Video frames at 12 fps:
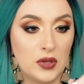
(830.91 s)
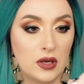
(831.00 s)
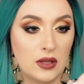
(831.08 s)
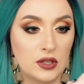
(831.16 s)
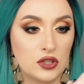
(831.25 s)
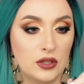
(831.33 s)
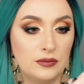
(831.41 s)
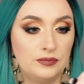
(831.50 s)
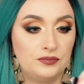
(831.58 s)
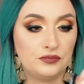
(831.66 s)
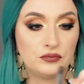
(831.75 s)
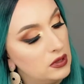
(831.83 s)

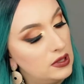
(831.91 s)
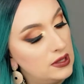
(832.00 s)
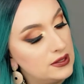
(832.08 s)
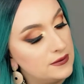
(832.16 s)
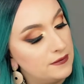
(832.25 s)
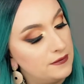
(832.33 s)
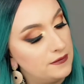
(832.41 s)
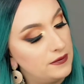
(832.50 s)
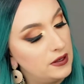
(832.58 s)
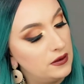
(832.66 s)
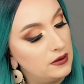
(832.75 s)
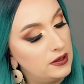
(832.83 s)
collection. It's
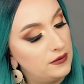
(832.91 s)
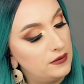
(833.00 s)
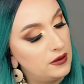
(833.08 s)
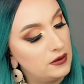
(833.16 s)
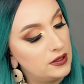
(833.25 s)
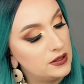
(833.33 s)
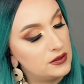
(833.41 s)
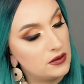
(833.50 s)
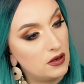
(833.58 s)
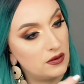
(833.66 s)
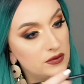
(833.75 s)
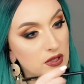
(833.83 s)
very, very
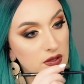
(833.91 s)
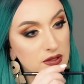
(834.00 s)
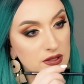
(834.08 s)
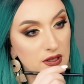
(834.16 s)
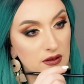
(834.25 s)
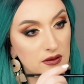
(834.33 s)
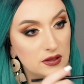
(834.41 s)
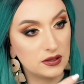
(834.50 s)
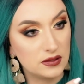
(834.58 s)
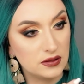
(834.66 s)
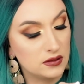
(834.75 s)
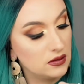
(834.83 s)
soft, I'll say
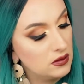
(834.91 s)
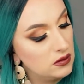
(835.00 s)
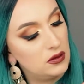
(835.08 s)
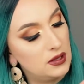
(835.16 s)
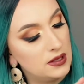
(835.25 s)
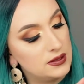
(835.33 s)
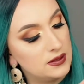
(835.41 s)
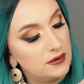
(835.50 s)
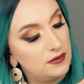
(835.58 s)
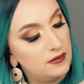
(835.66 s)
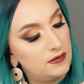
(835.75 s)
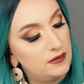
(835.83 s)
this. That's
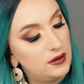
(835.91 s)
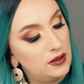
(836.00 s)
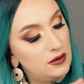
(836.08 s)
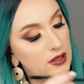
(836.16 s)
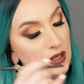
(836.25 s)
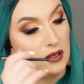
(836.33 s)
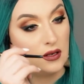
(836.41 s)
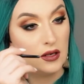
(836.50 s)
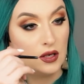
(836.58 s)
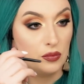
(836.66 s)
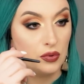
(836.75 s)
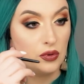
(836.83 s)
a very
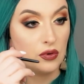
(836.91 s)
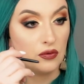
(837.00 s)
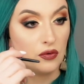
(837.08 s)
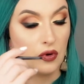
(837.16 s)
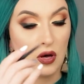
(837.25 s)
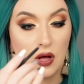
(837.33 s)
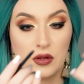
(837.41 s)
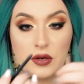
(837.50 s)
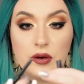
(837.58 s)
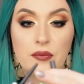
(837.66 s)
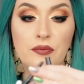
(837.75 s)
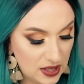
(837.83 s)
beautiful
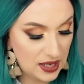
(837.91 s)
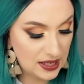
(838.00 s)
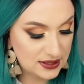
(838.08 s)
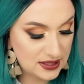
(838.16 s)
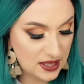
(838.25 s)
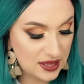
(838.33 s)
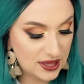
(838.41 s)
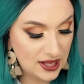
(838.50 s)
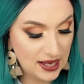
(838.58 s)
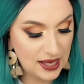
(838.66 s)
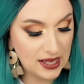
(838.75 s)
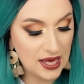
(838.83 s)
color. The next
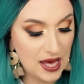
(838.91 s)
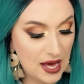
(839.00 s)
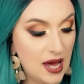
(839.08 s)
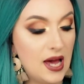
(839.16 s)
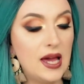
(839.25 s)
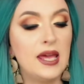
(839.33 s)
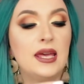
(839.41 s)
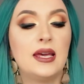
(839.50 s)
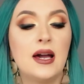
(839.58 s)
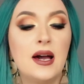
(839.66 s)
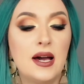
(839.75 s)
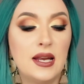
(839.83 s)
thing I
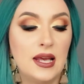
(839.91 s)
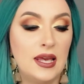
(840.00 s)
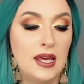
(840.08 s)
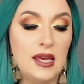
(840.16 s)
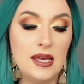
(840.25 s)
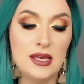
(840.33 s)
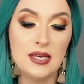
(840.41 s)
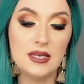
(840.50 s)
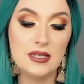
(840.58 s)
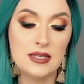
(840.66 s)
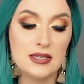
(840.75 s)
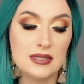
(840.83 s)
got
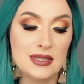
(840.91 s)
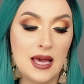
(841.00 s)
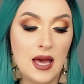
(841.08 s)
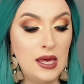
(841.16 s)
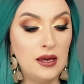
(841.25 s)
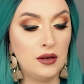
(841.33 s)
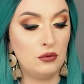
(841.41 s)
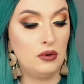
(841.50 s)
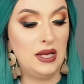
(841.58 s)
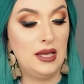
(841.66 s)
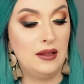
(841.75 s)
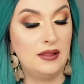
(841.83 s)
is
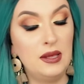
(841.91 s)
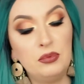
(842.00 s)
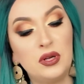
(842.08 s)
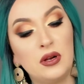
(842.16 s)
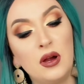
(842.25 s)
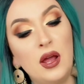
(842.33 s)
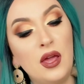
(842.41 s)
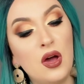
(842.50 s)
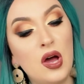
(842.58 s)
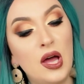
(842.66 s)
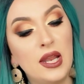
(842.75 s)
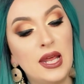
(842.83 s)
Hickory Lip
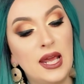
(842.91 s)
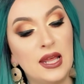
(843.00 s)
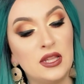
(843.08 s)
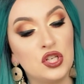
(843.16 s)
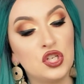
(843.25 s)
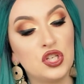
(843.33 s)
Crayon in the